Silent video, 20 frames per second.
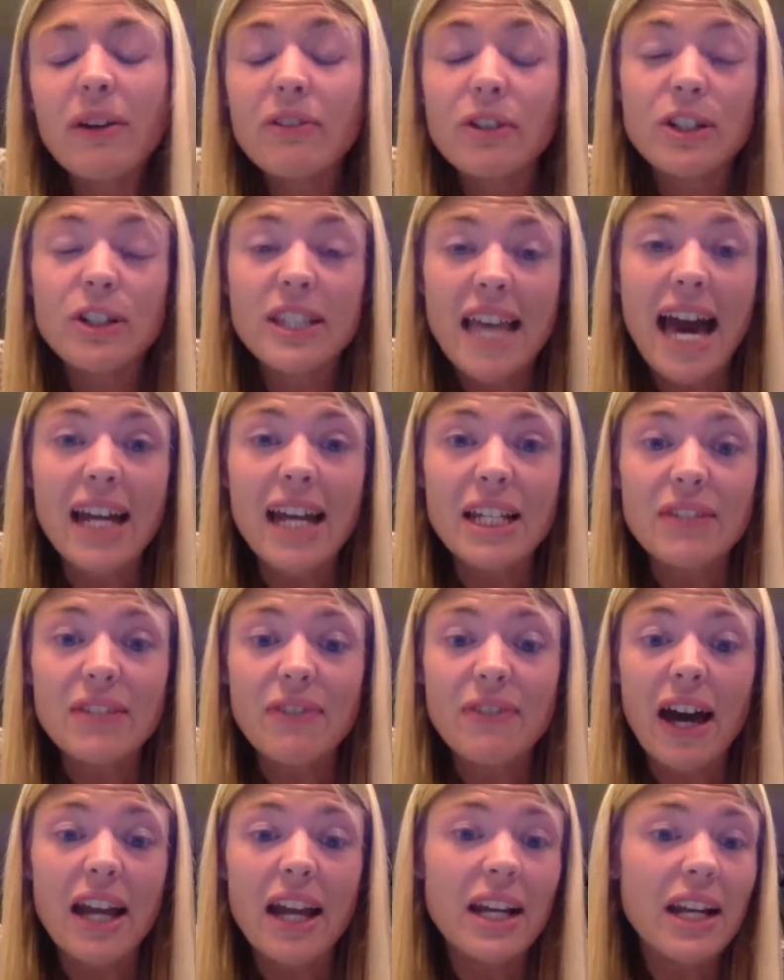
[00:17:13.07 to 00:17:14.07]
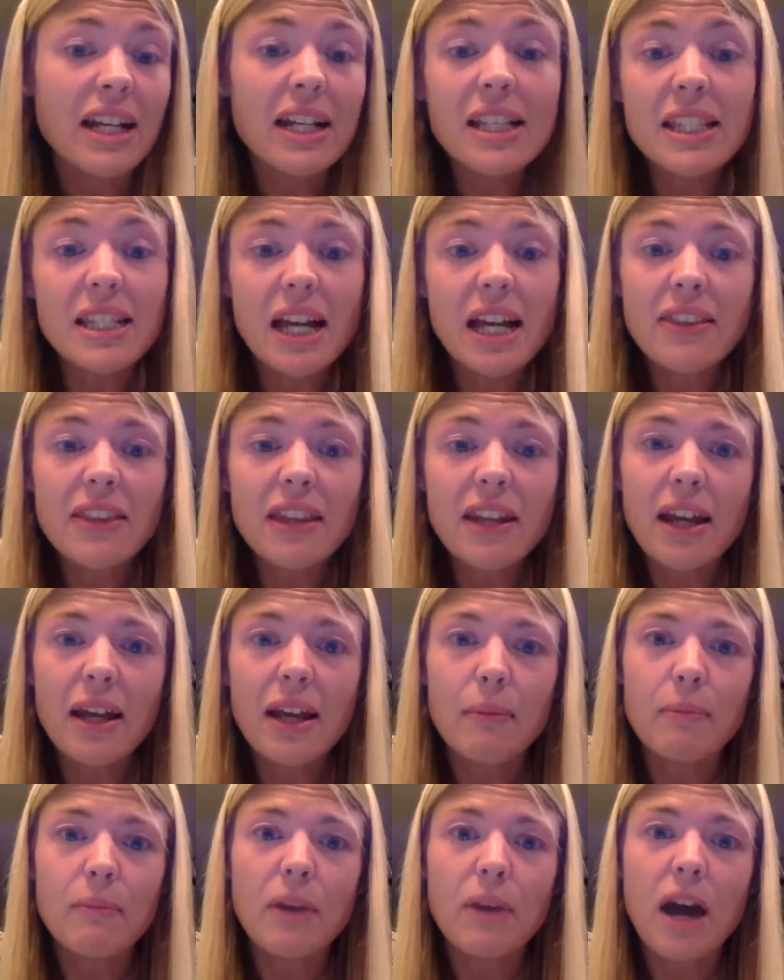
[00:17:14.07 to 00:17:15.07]
satisfied? And it's not that
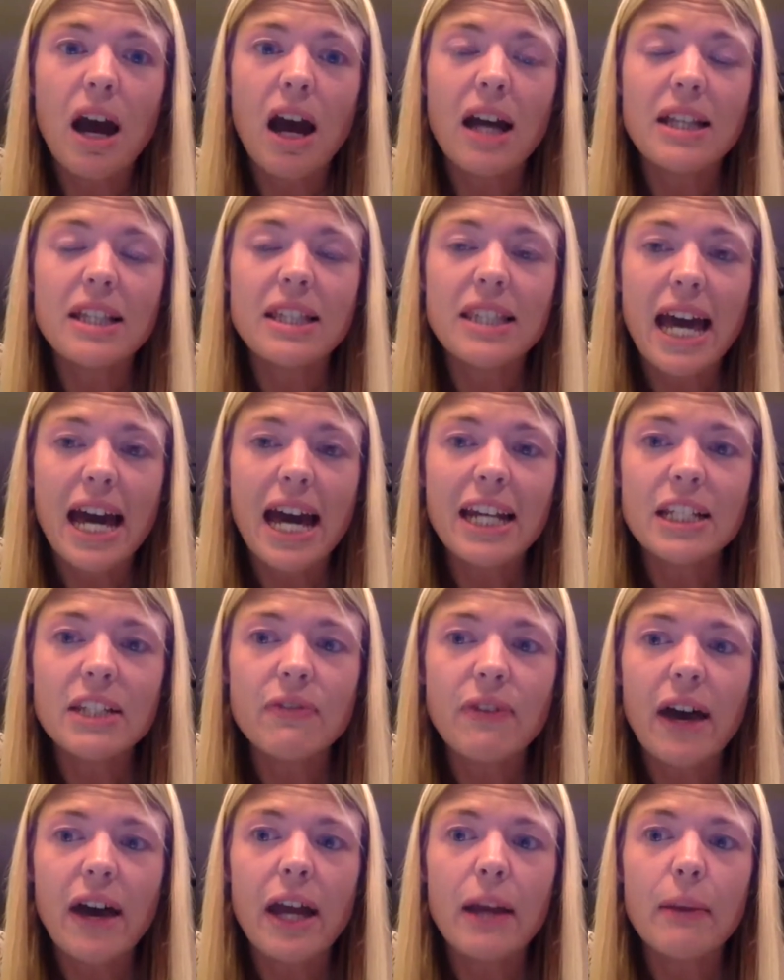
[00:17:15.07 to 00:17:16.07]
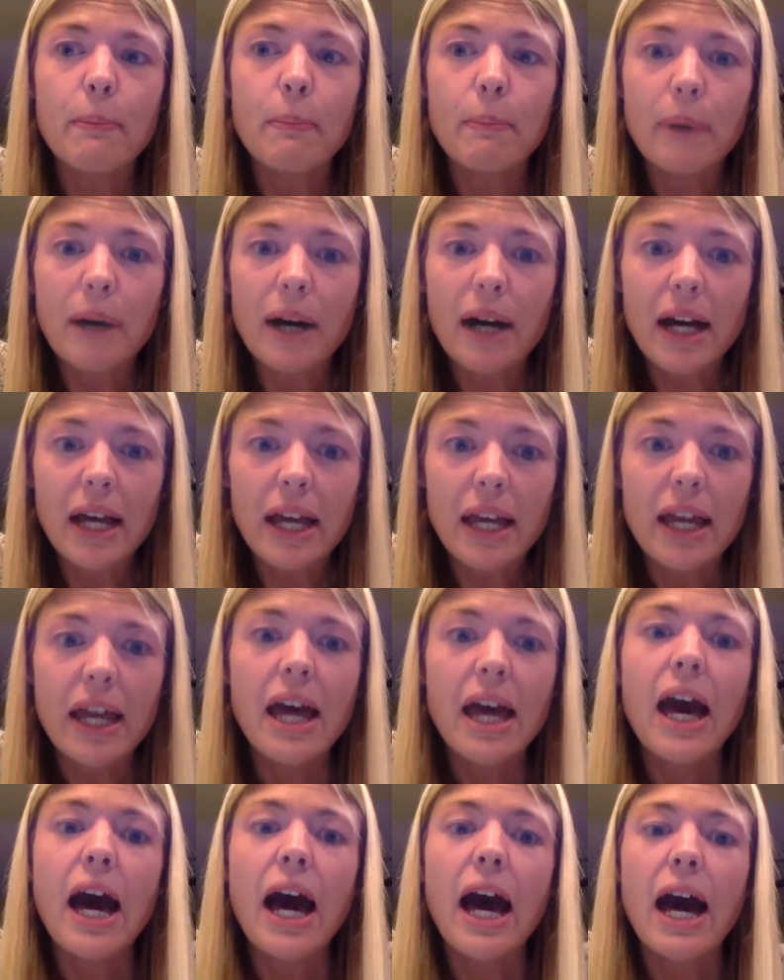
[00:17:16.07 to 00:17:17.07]
I'm not satisfied, but
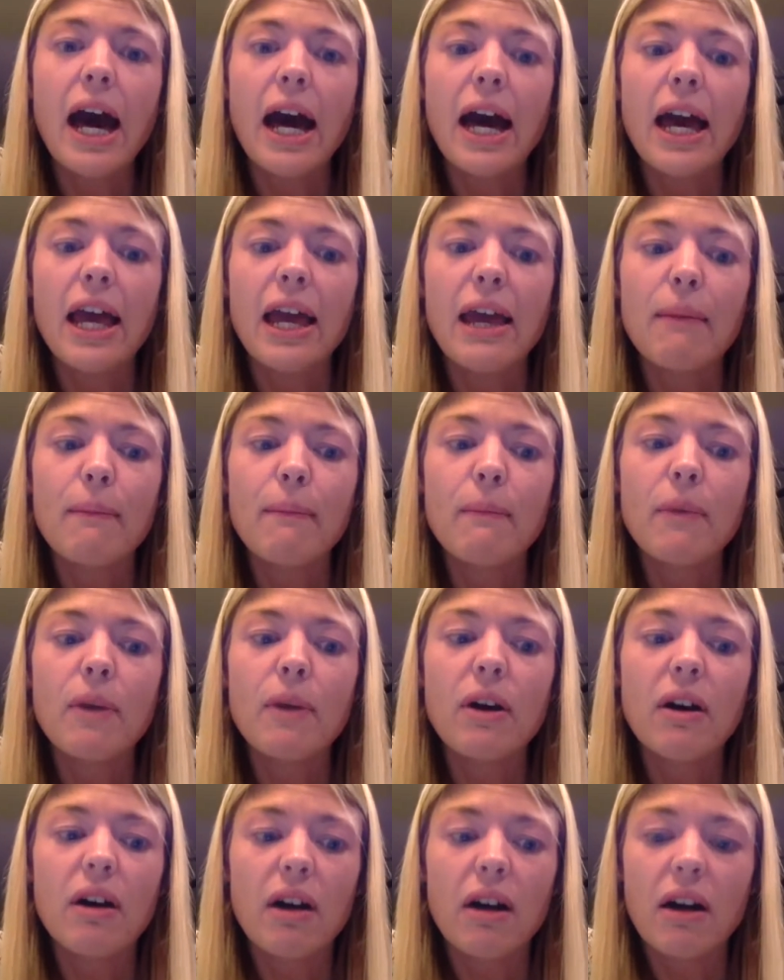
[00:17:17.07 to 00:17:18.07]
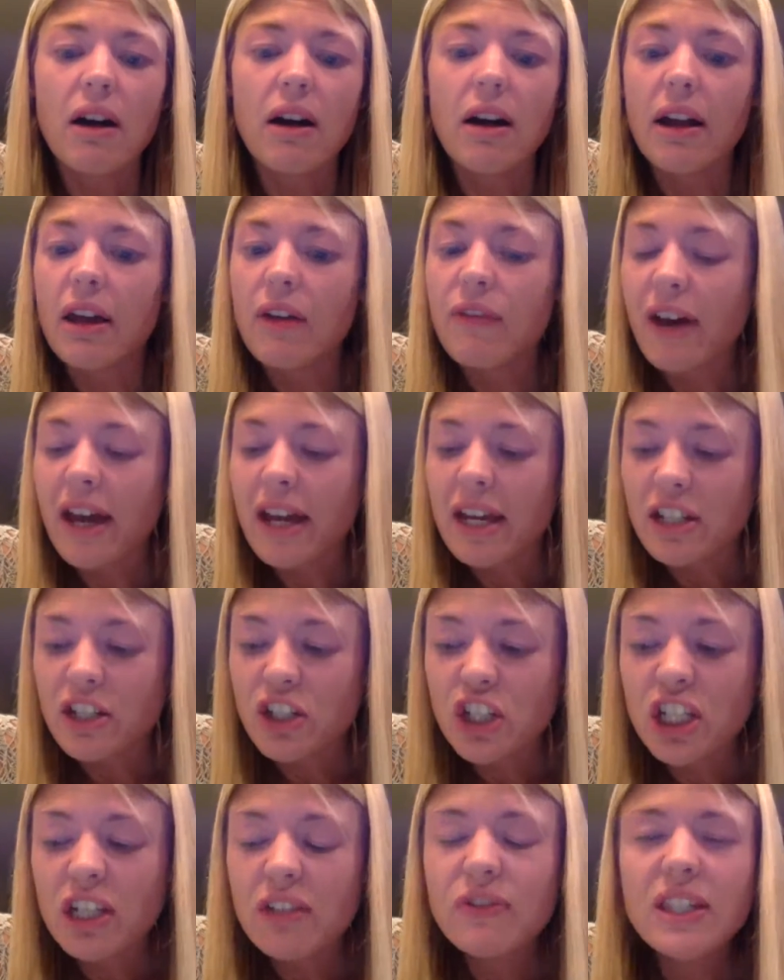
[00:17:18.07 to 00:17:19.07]
if I
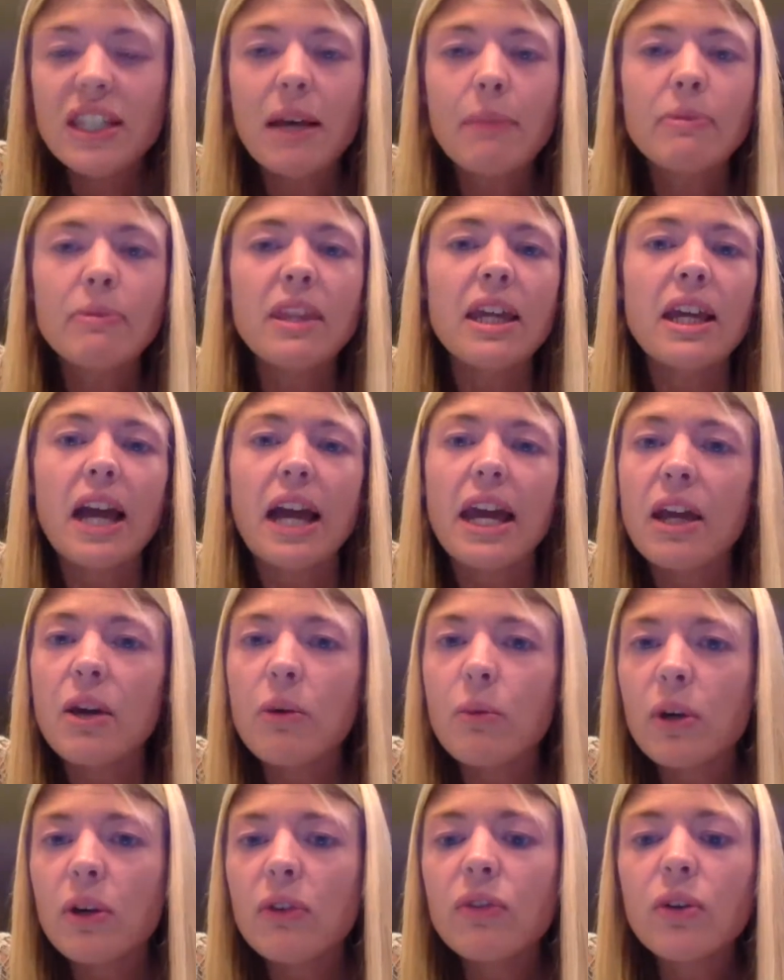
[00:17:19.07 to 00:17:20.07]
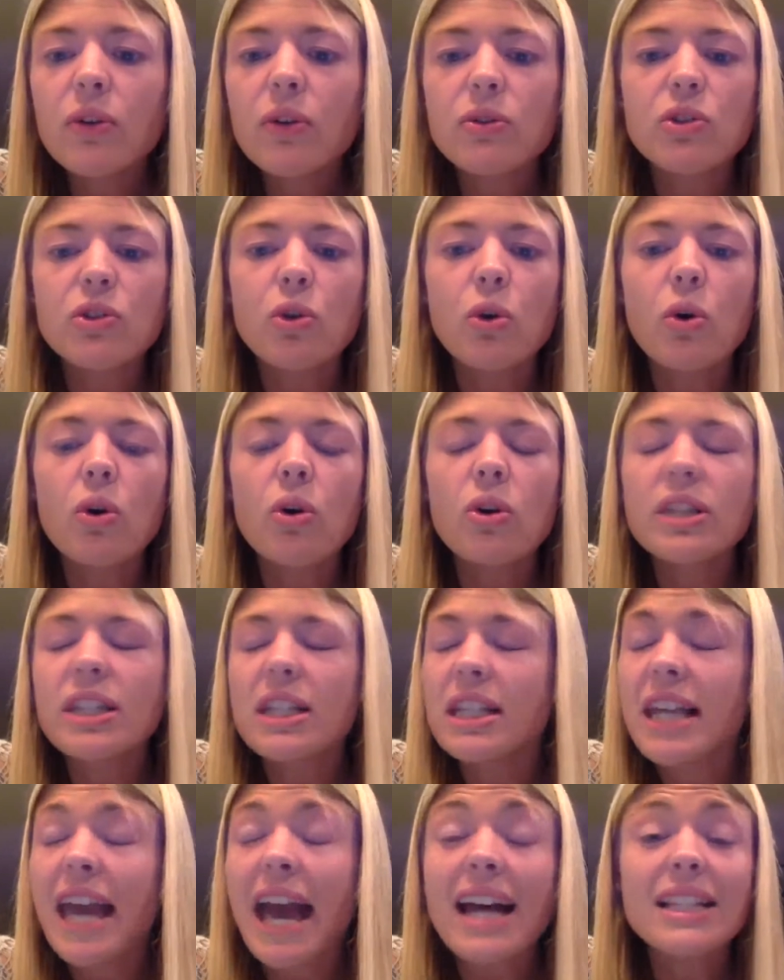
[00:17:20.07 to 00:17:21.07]
achieve something, I hit one of those goals,
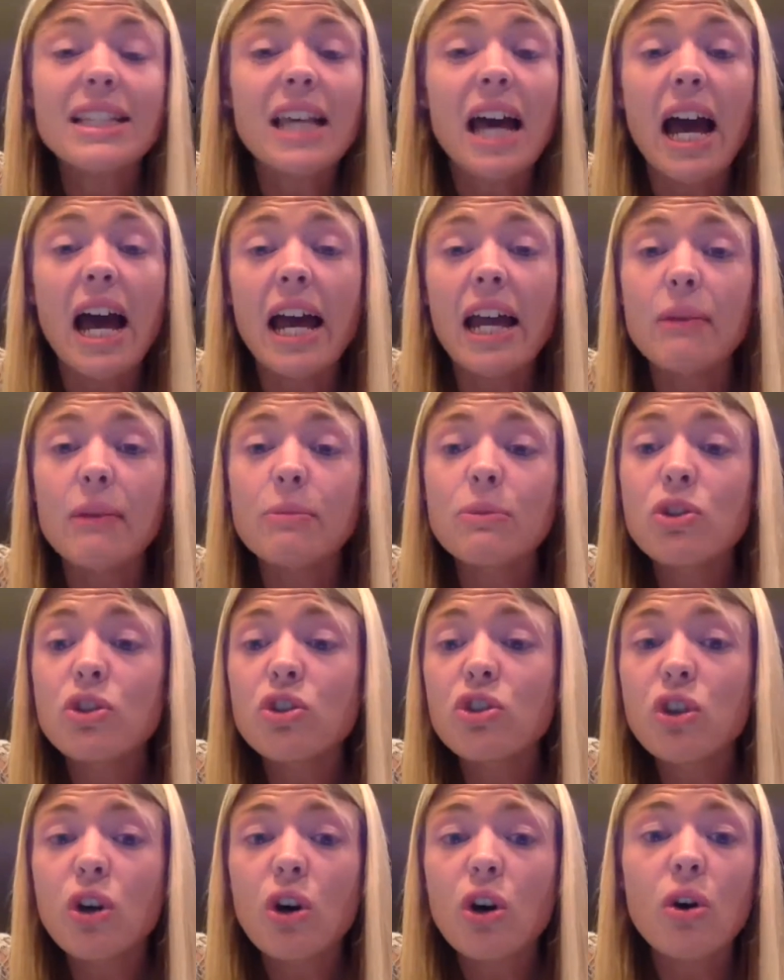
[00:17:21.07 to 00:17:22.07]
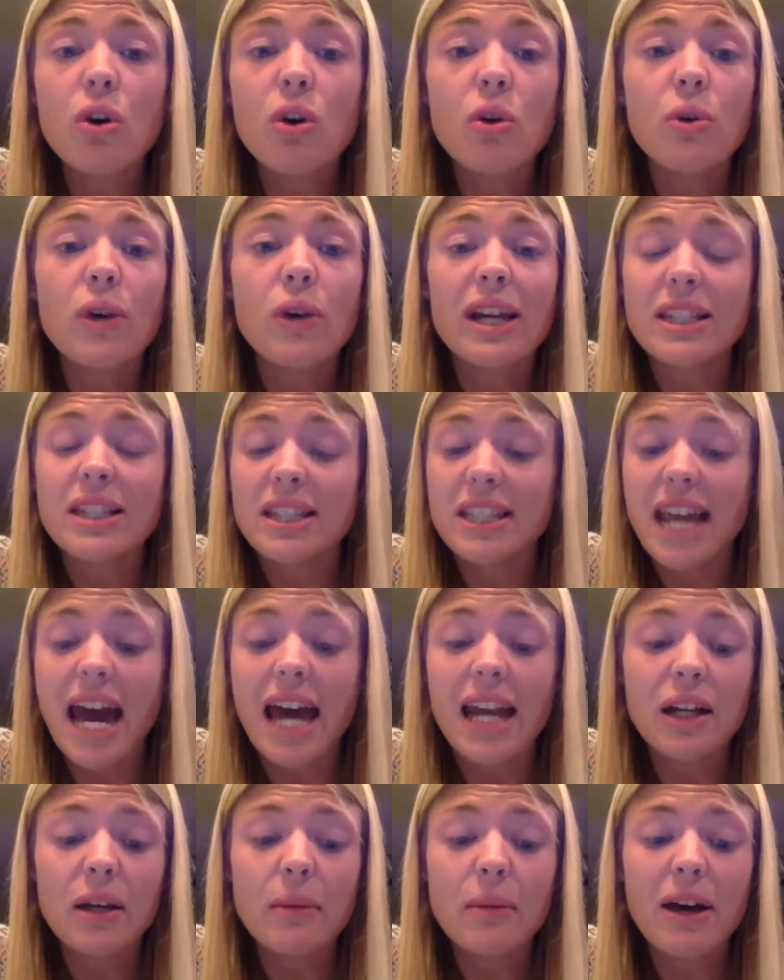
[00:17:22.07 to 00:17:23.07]
yes, I am so
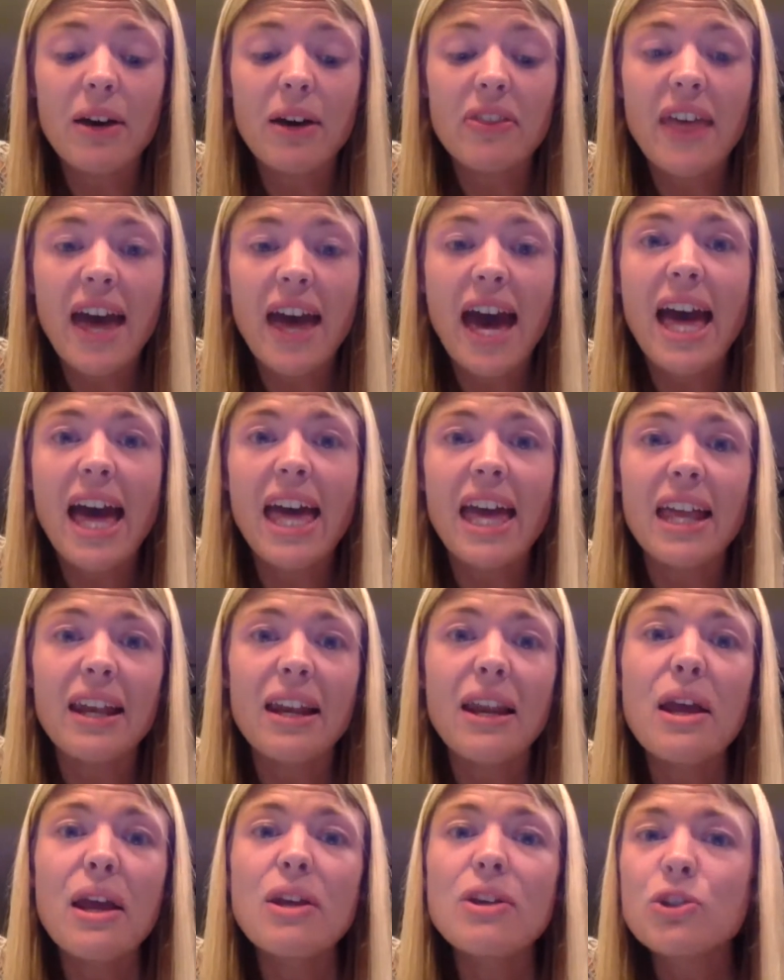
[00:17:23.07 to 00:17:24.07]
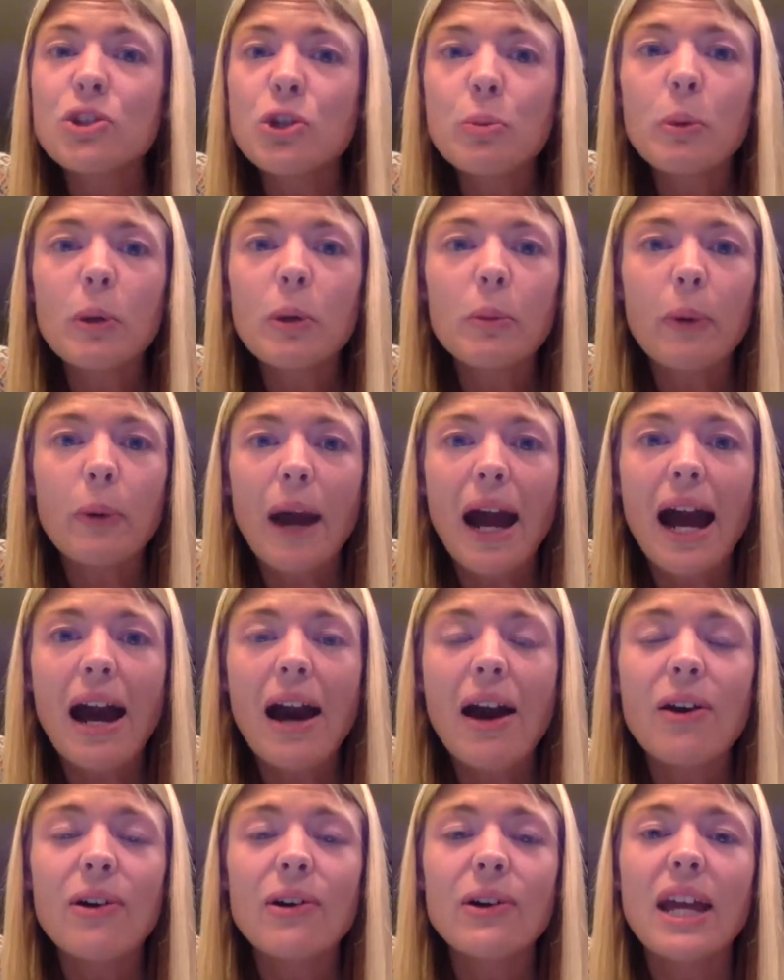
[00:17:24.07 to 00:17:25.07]
ecstatic about that and super
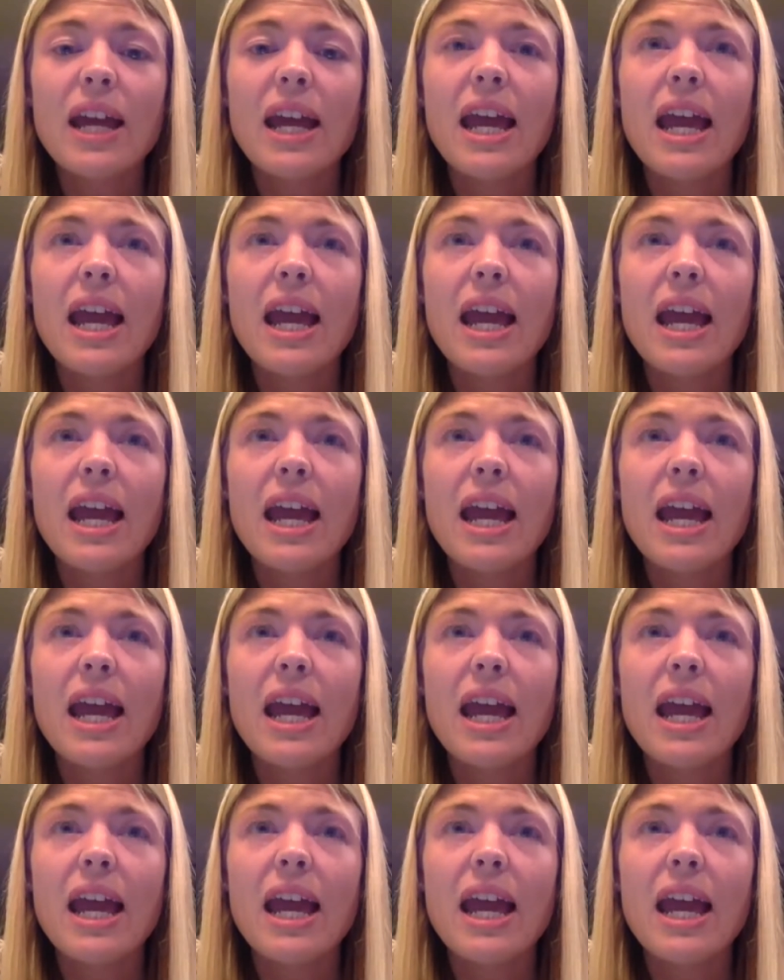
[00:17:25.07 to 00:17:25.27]
proud.